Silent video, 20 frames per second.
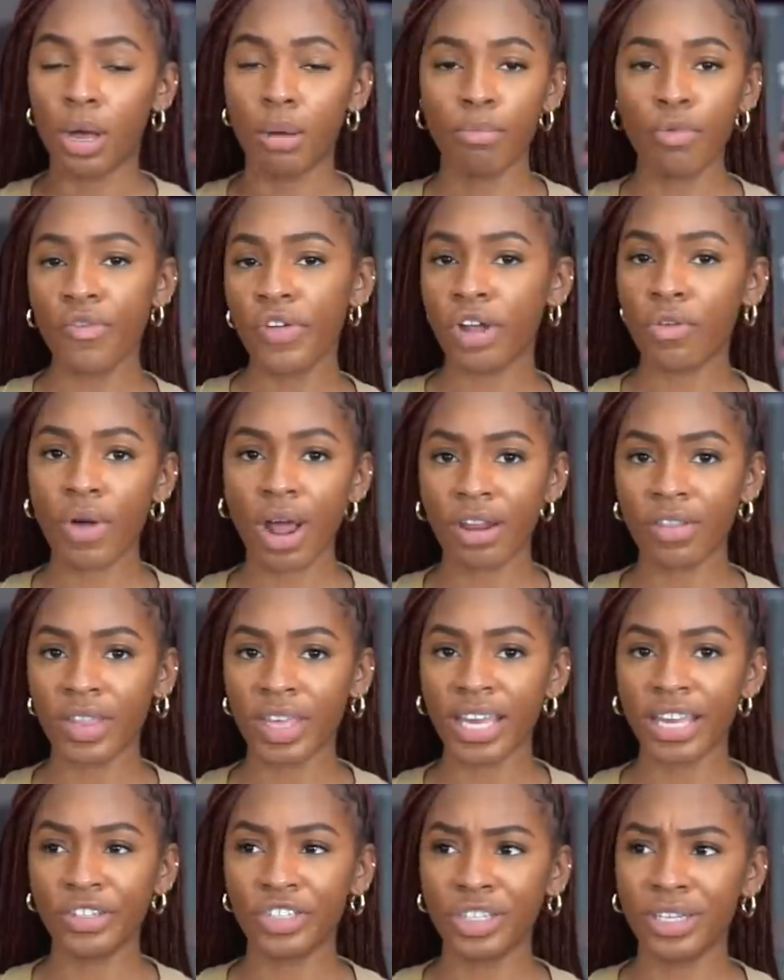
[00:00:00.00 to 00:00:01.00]
moving around in the
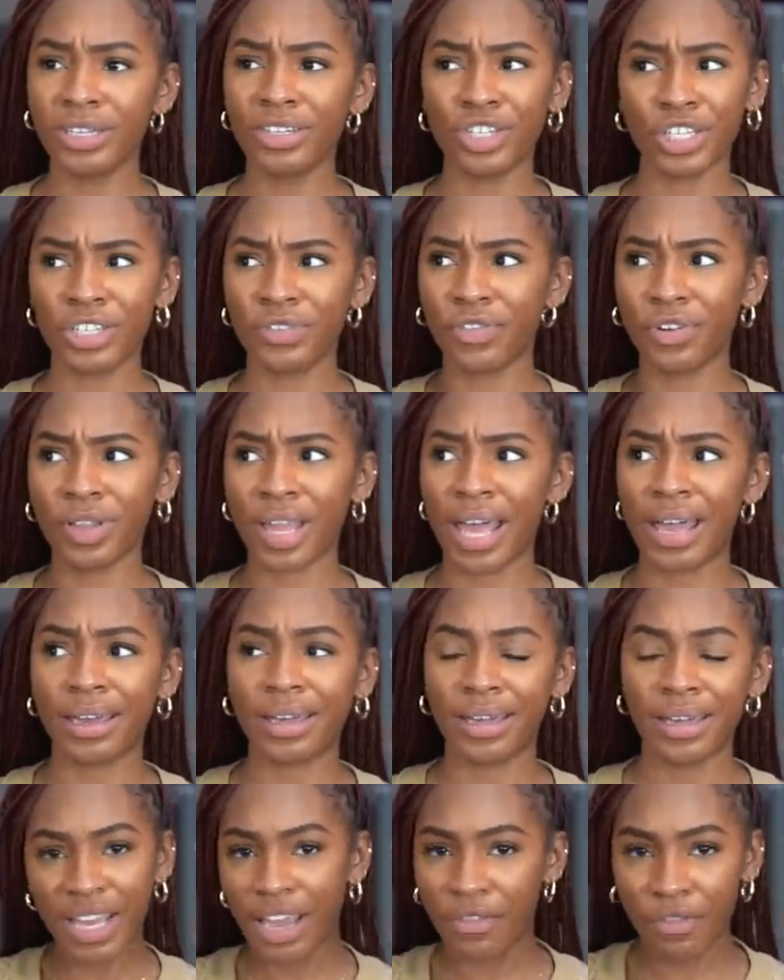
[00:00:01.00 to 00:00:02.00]
kitchen just for
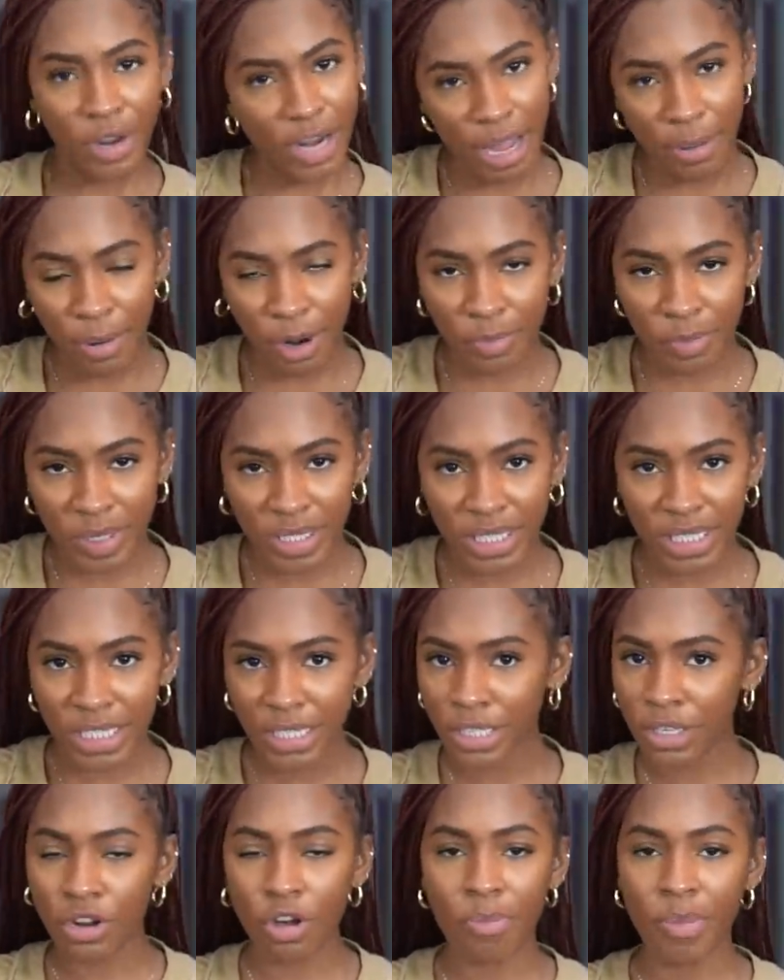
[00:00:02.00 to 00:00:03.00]
like everyday
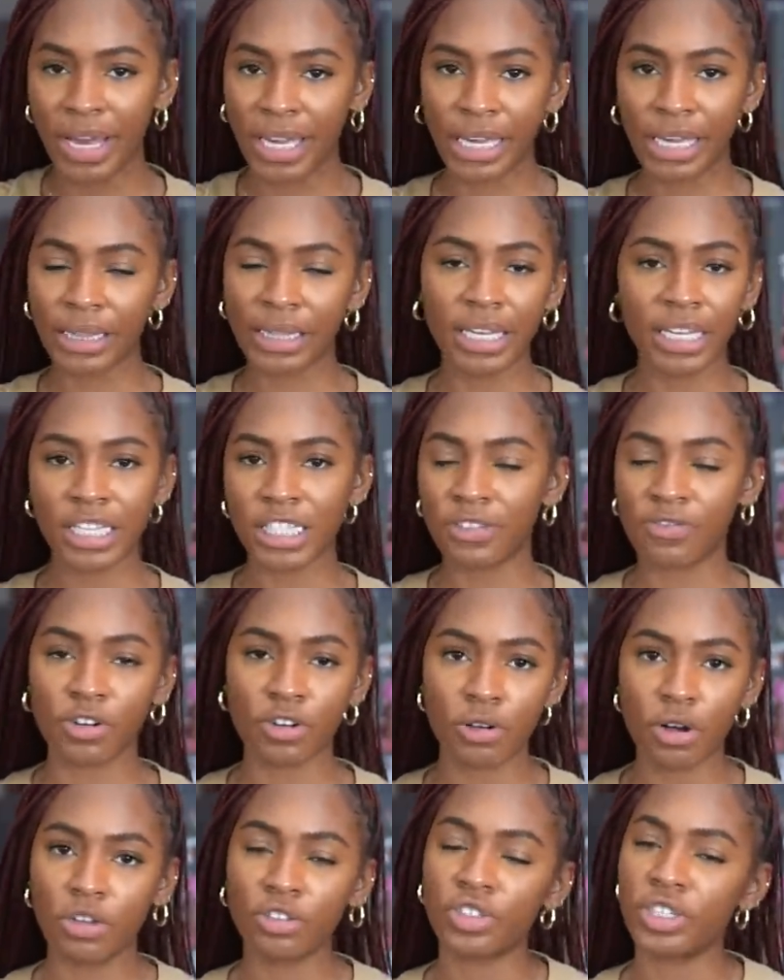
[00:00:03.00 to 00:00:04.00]
purposes, you know, making lists for
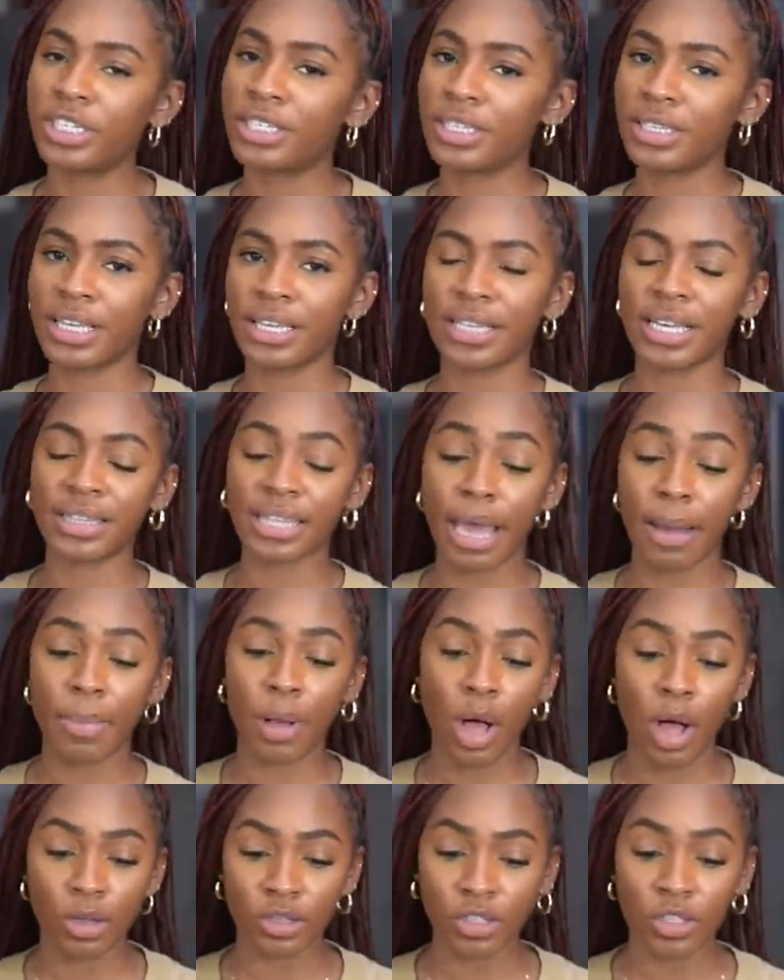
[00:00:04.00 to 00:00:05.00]
groceries and things like that, but
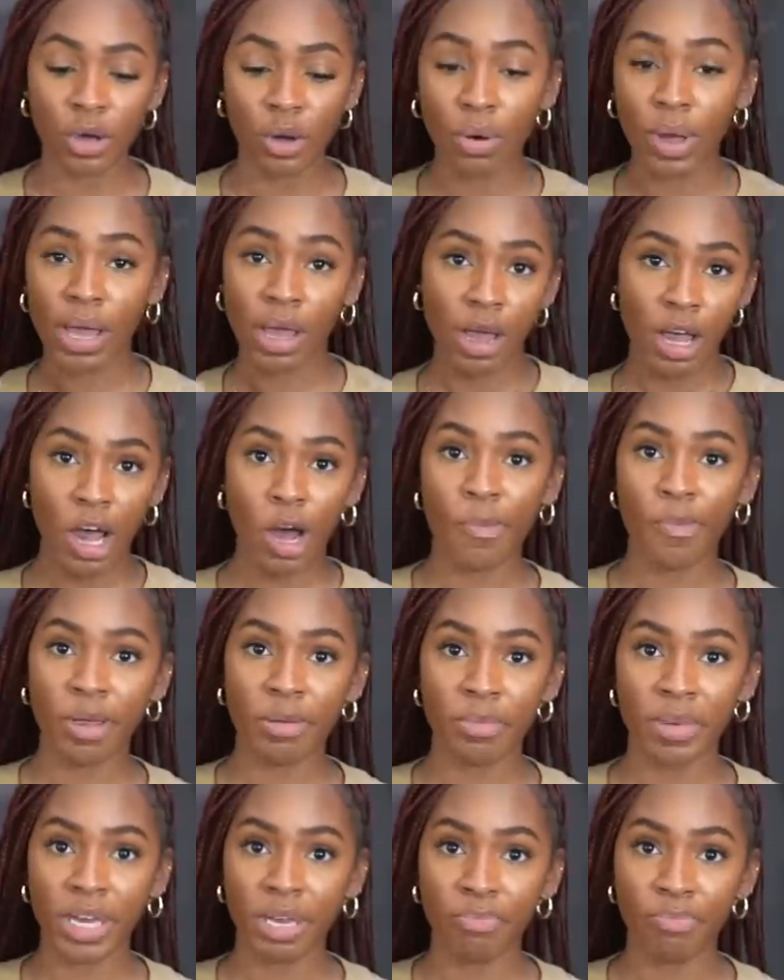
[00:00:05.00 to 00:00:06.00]
also
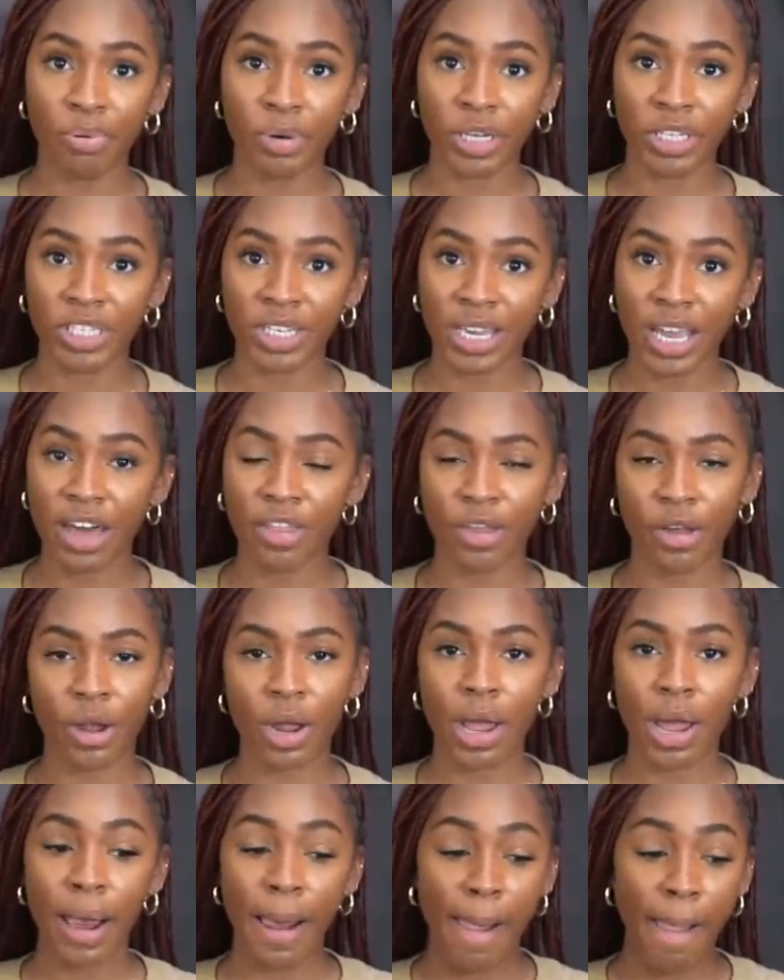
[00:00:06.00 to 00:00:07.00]
helping me put
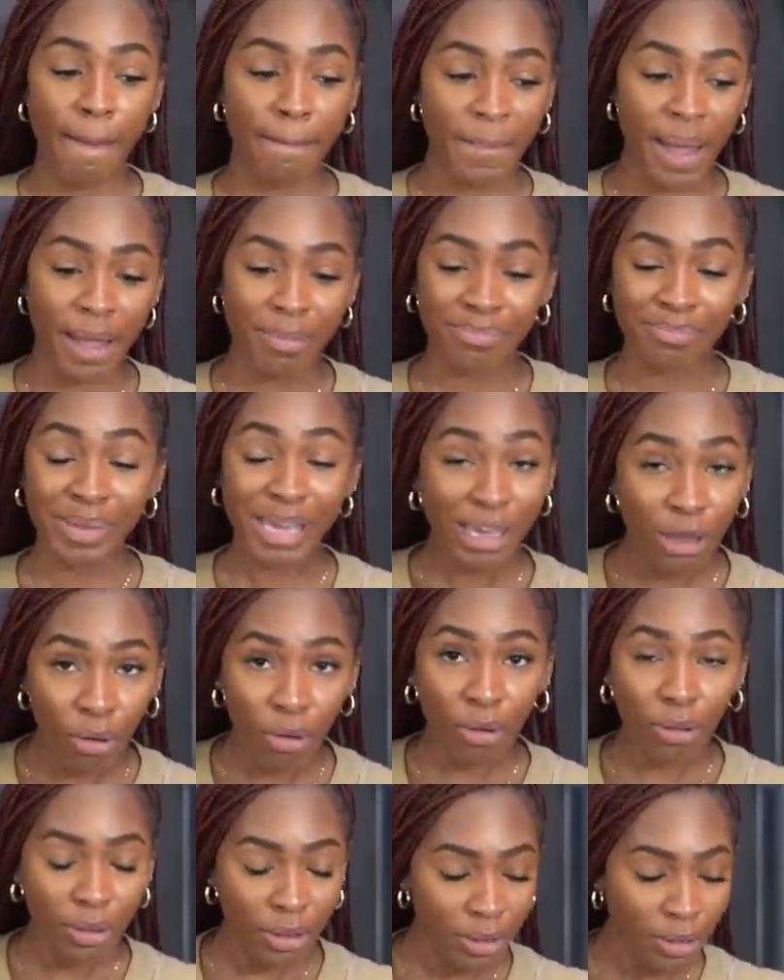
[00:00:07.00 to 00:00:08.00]
together my
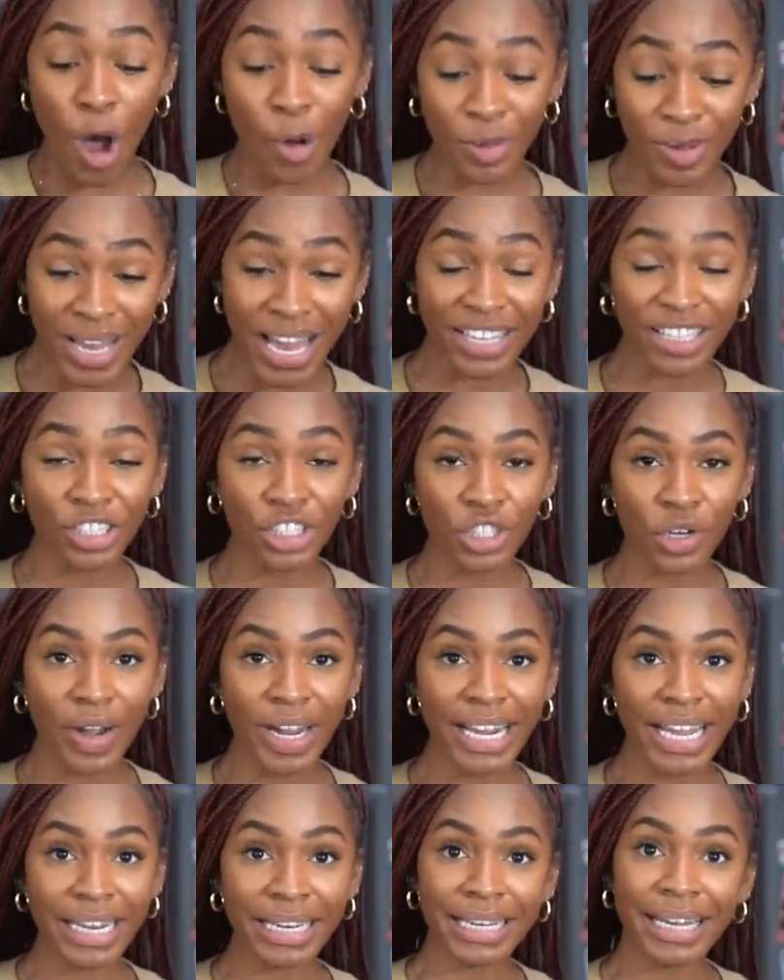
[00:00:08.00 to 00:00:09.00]
meal. Hope you guys
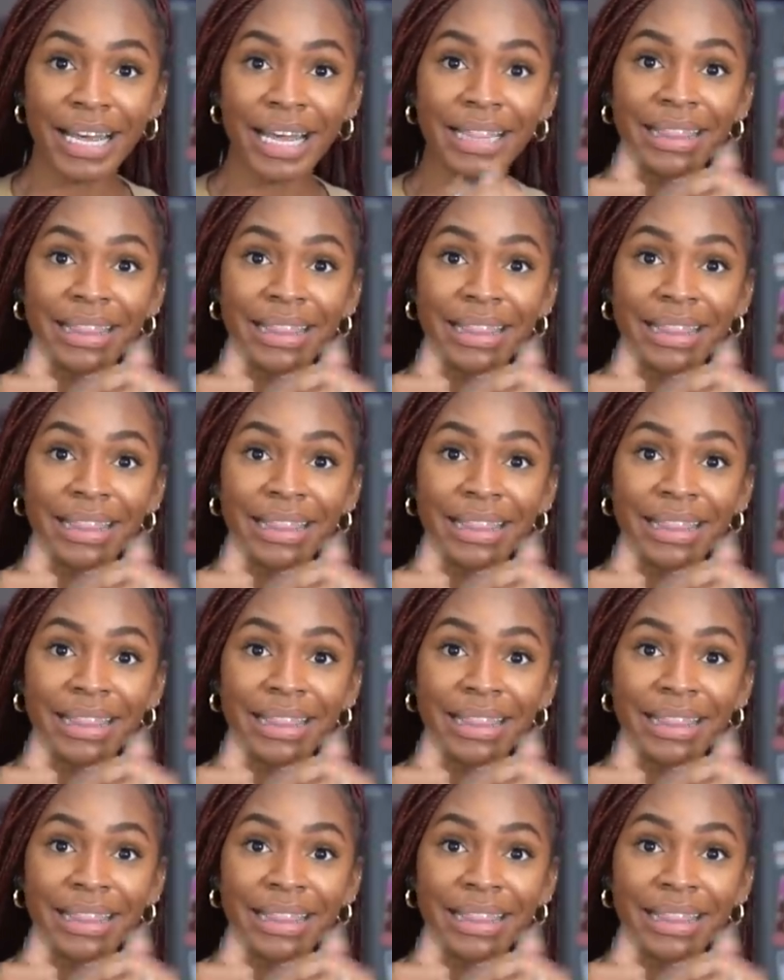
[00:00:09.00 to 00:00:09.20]
enjoyed it.